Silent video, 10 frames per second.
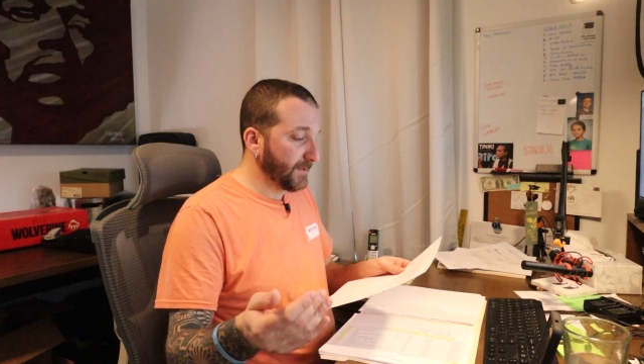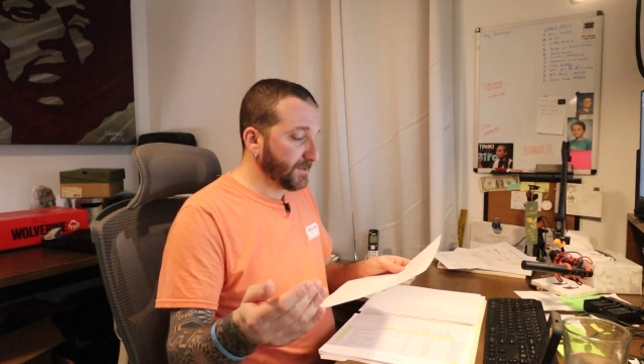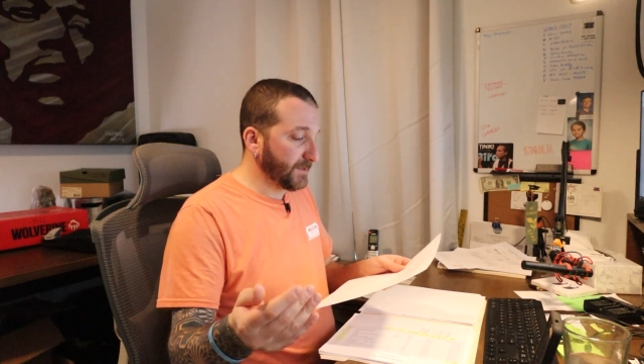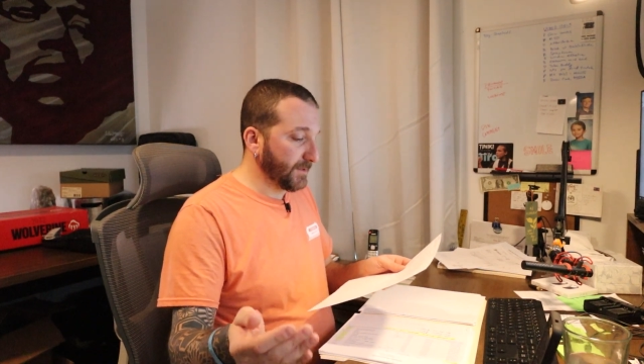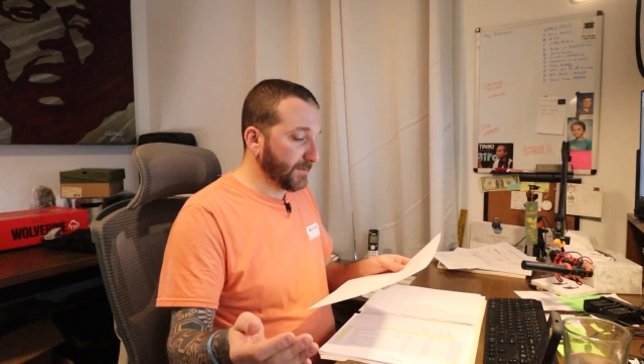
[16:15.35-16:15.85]

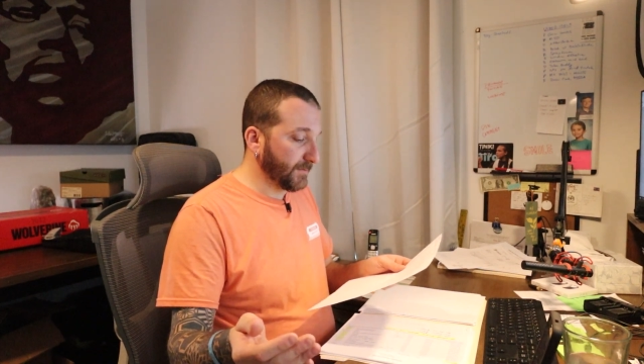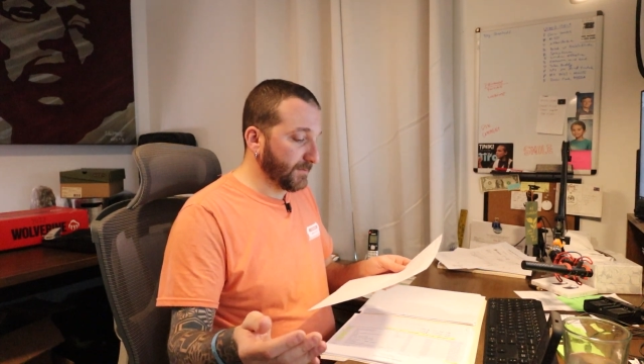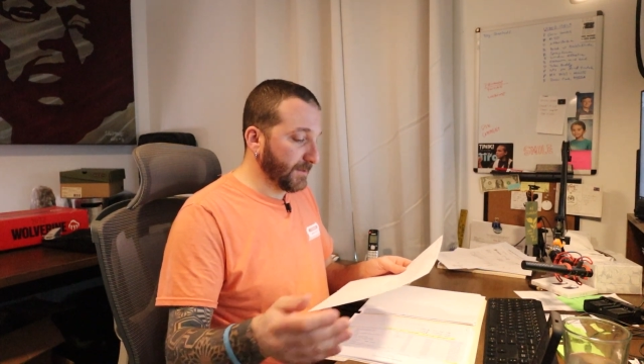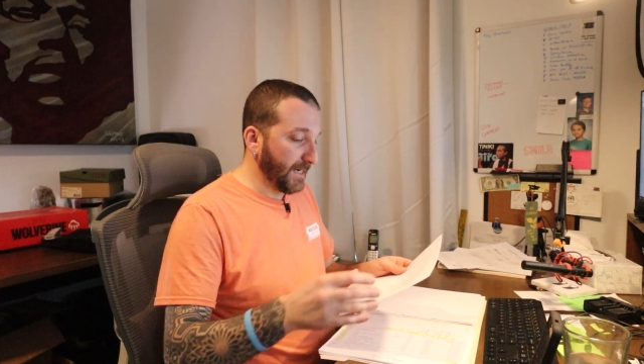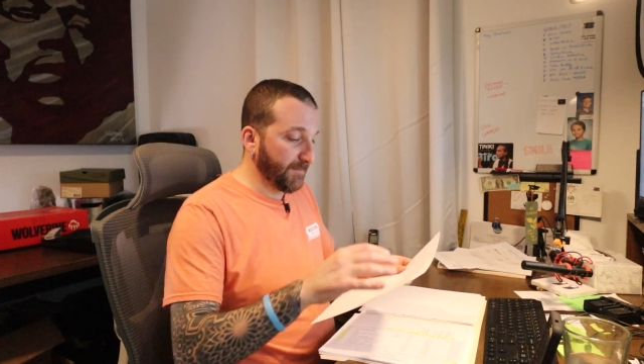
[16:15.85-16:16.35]

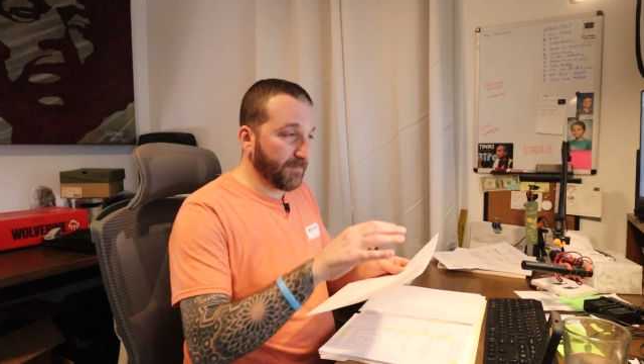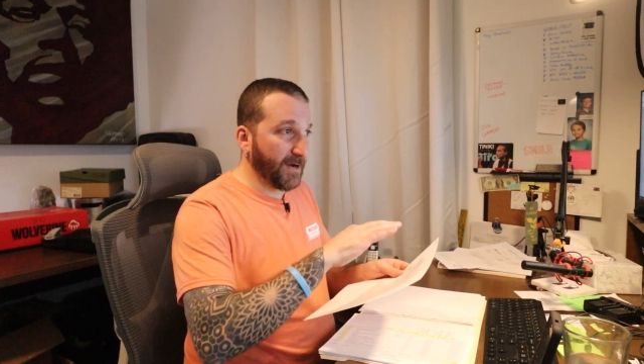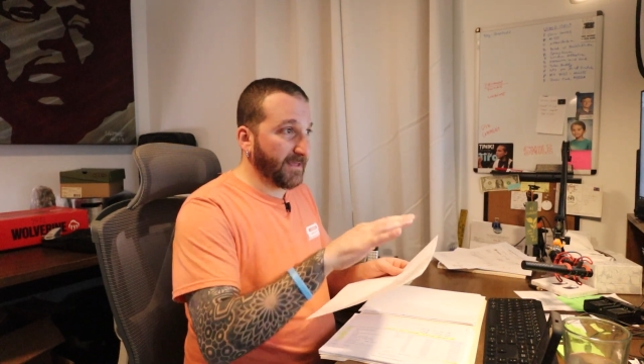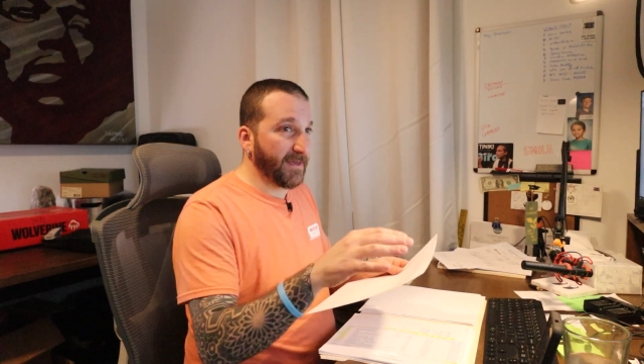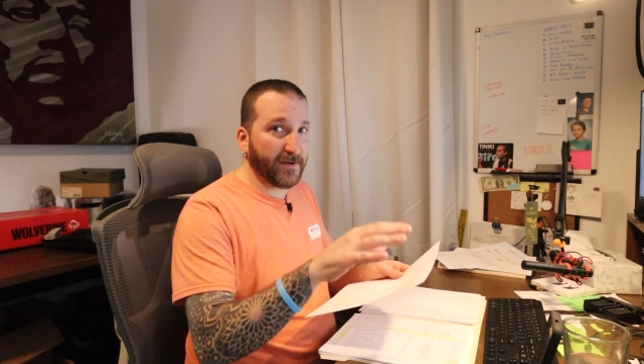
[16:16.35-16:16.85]
So I
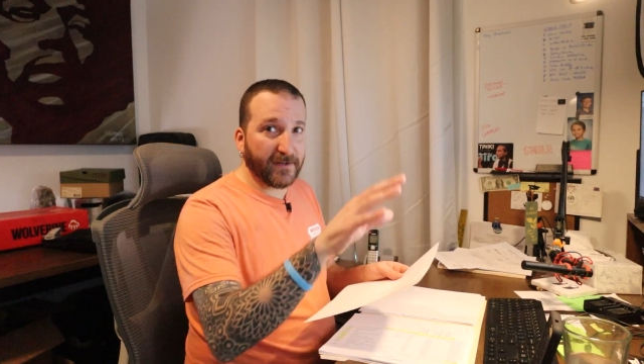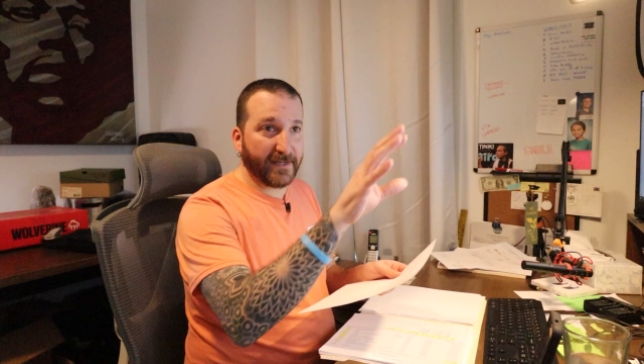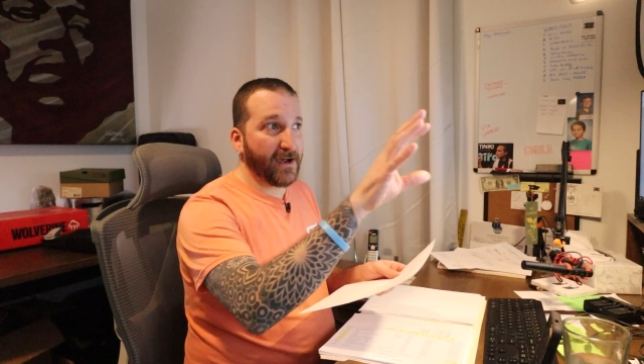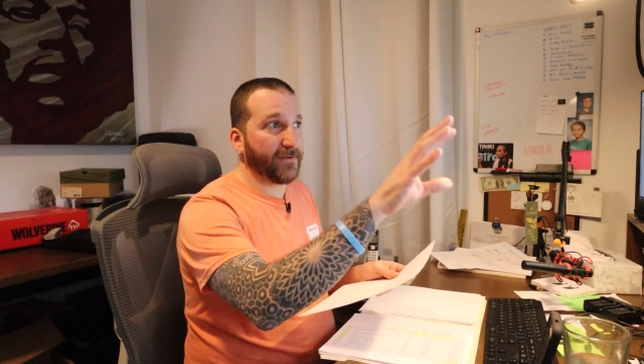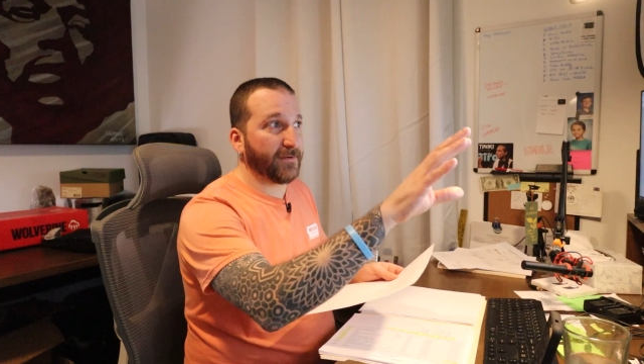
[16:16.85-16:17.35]
break that all
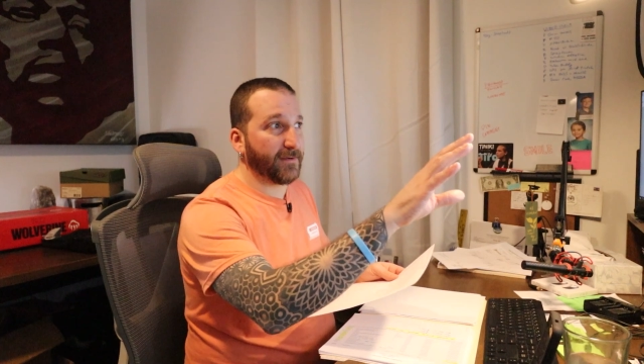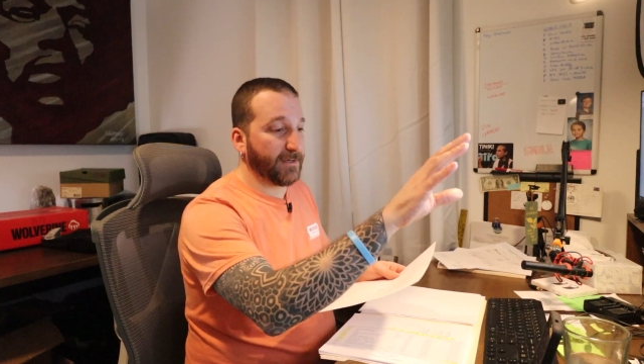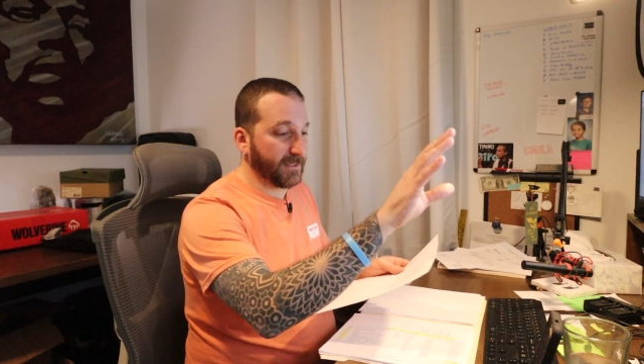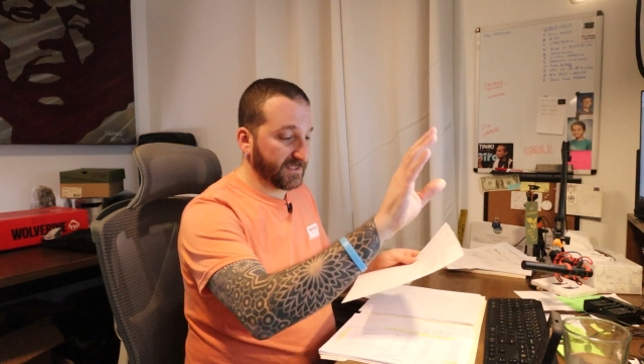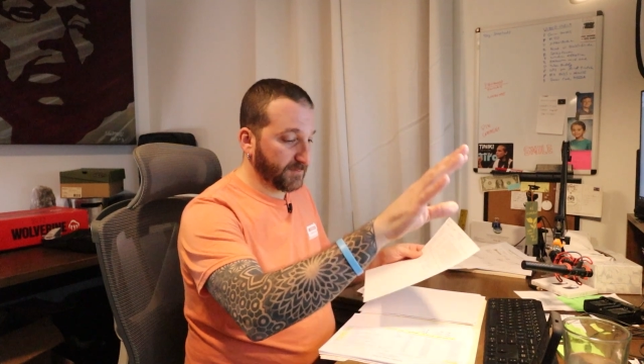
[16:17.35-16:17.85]
down
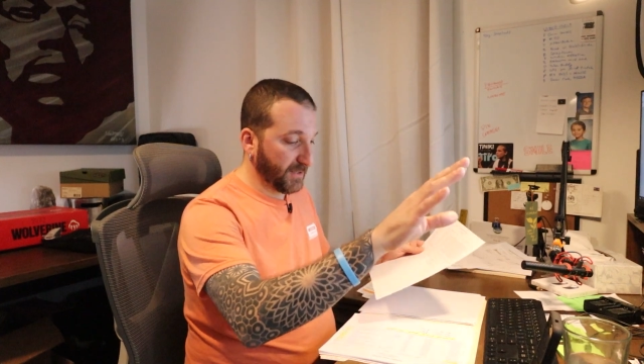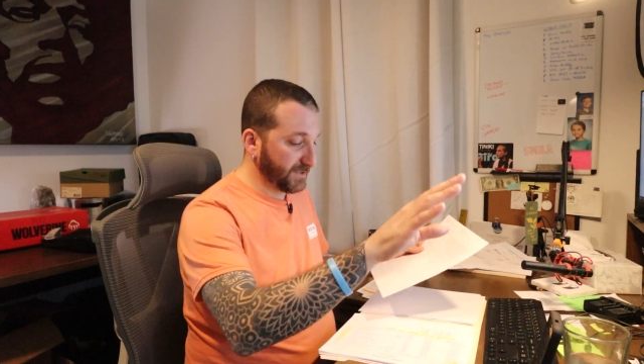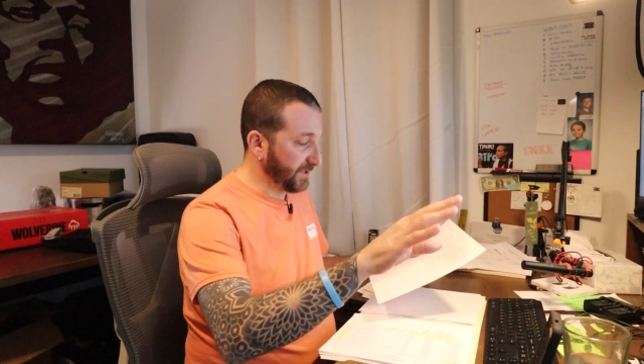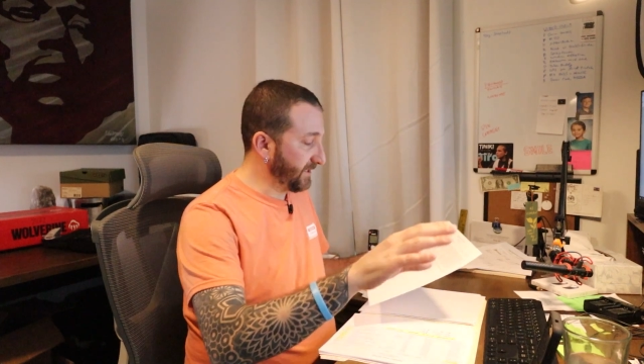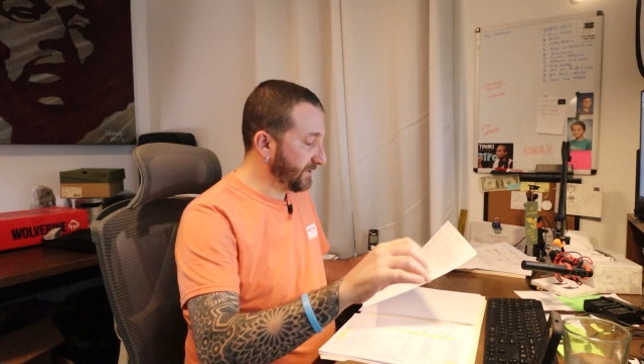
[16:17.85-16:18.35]
on a
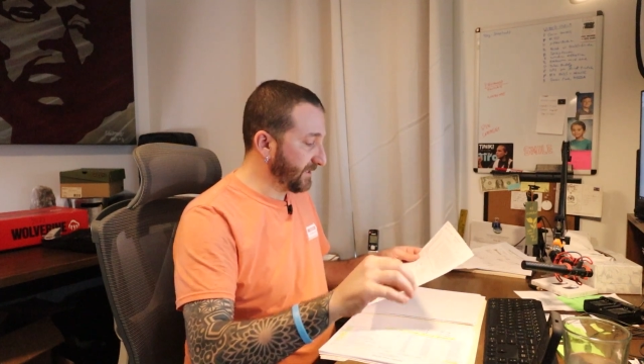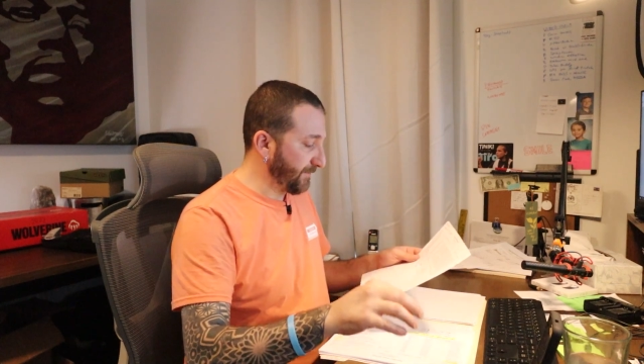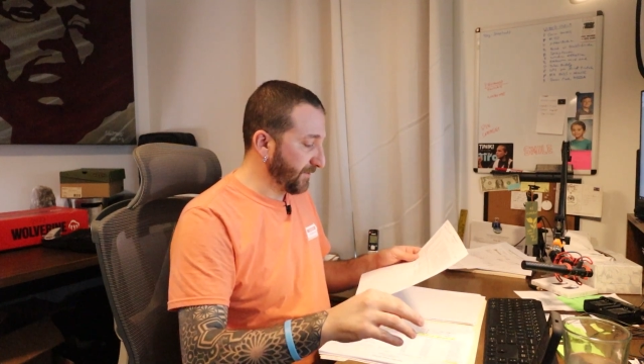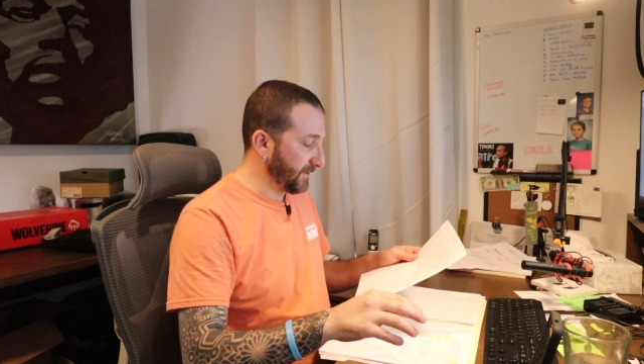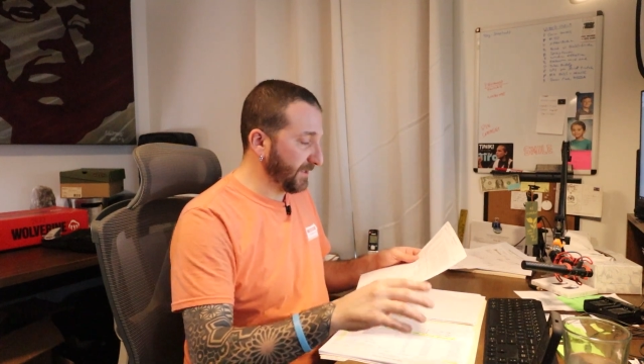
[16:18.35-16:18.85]
spreadsheet
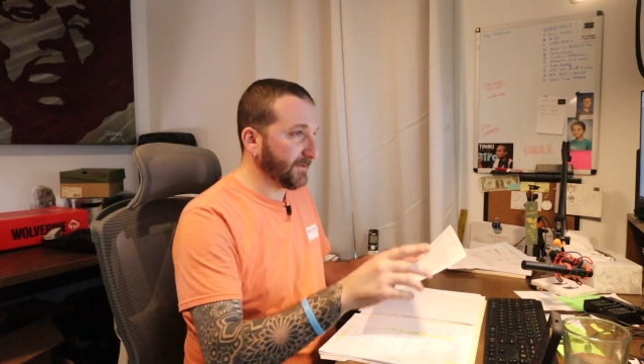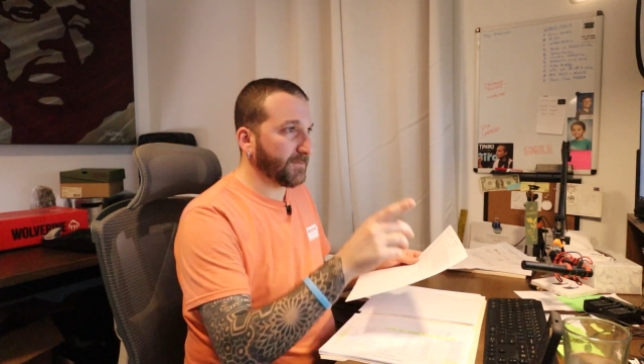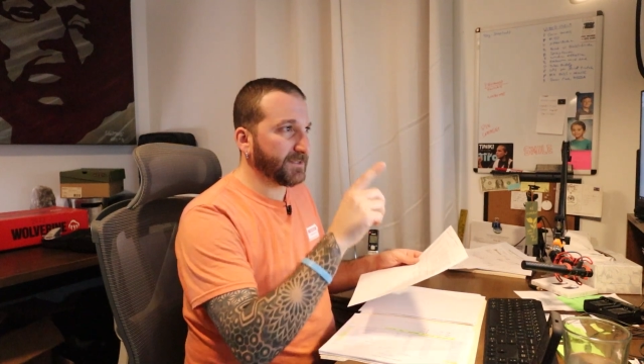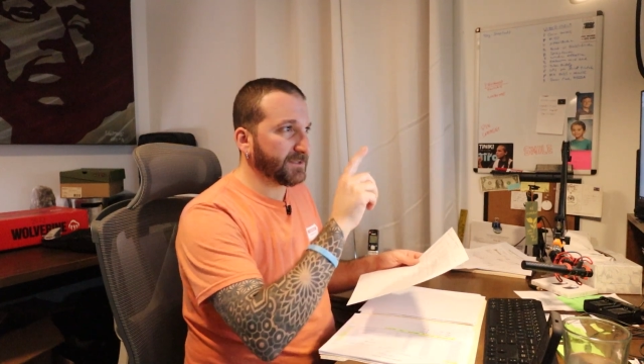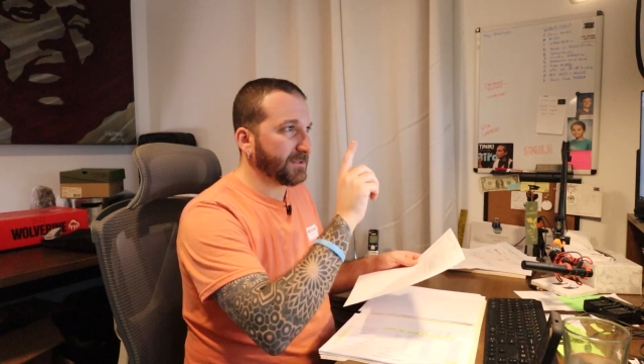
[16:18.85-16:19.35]
separately,
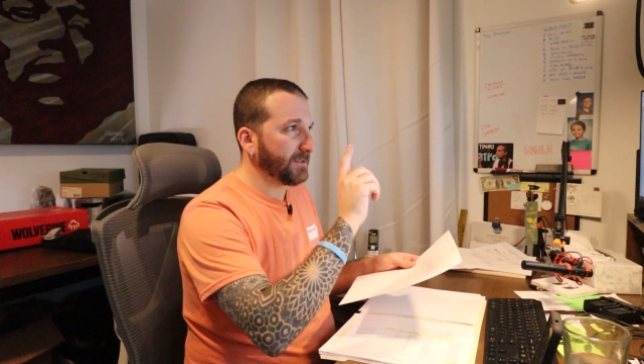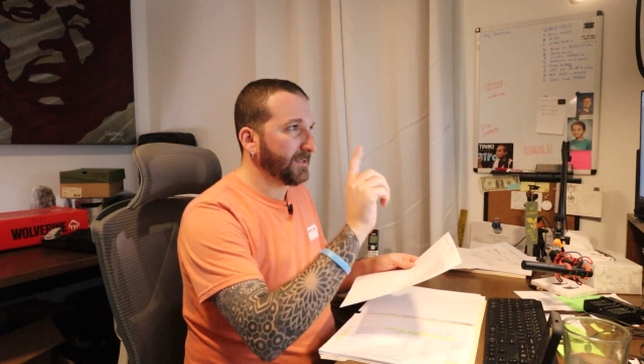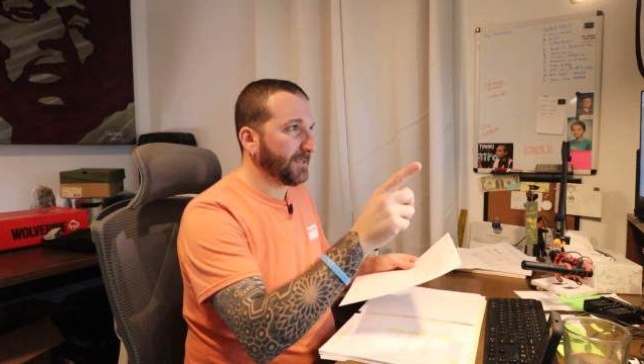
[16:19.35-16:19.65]
which